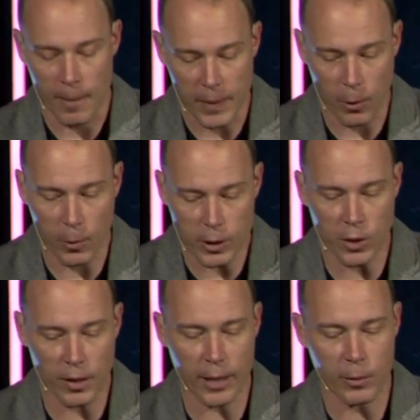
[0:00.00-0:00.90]
The
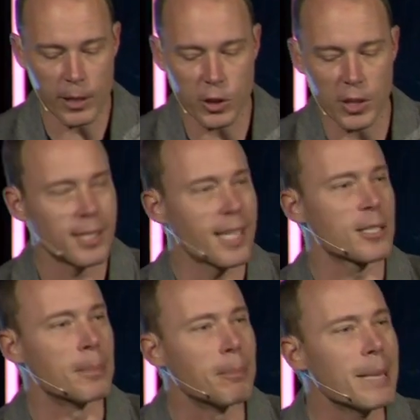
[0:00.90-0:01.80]
original language
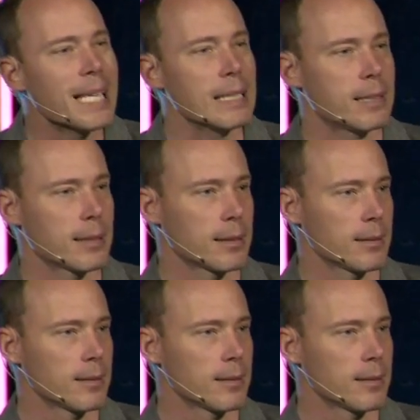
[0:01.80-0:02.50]
says meat.